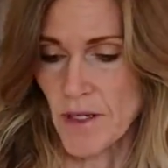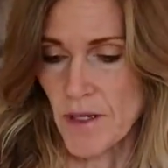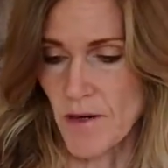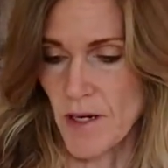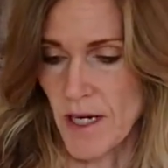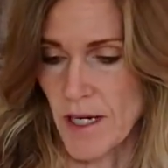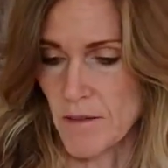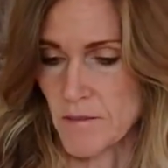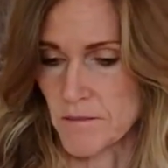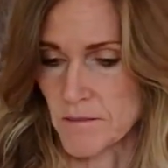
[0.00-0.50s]

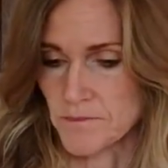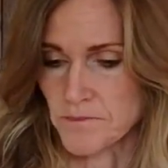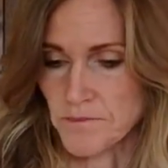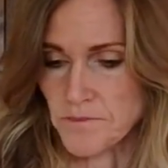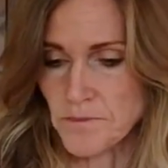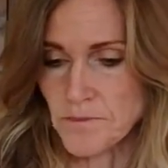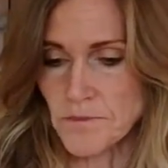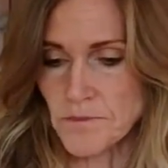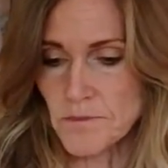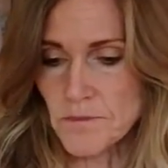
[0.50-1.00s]
Okay,
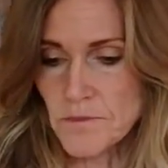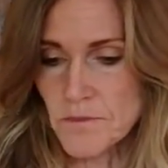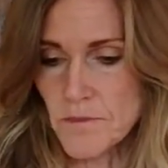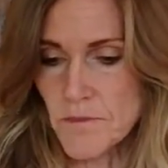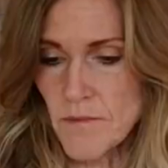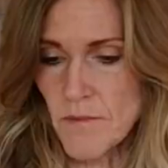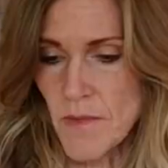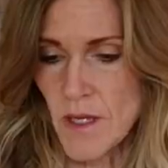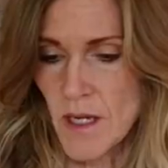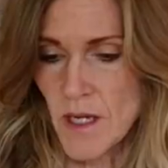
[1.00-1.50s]

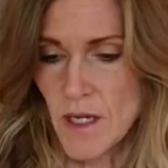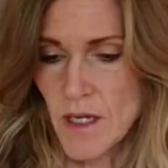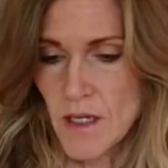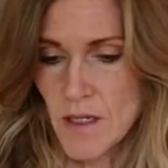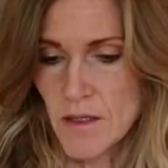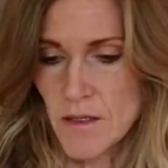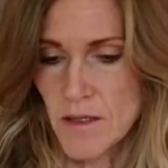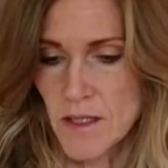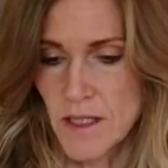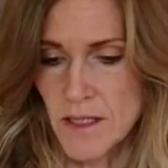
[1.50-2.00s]

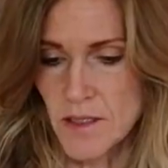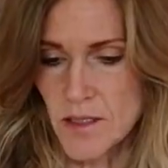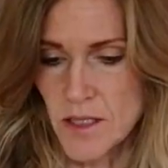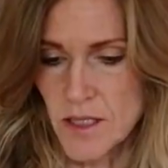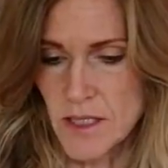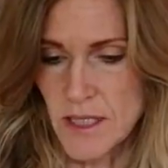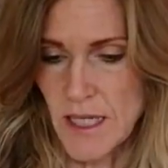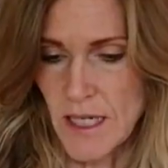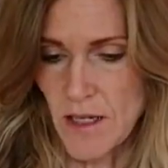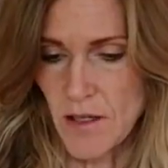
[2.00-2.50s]
so let's
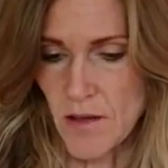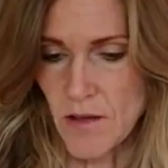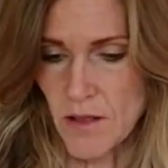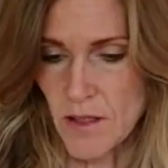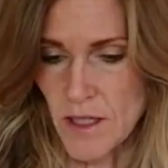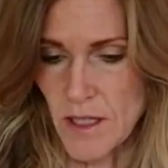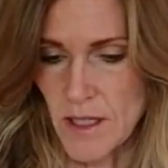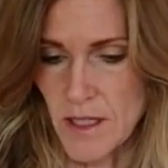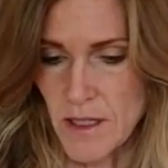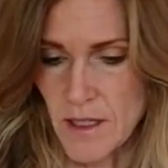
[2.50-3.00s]
just take a
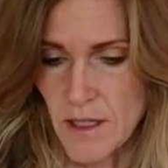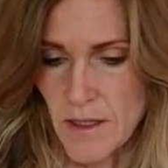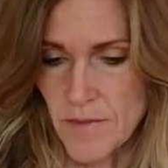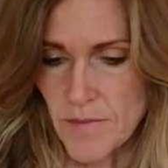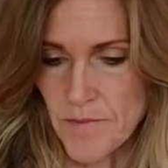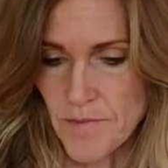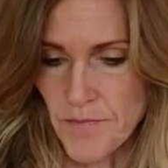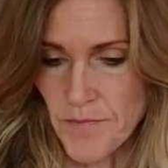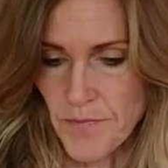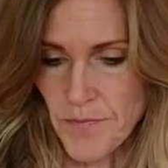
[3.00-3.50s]
look here.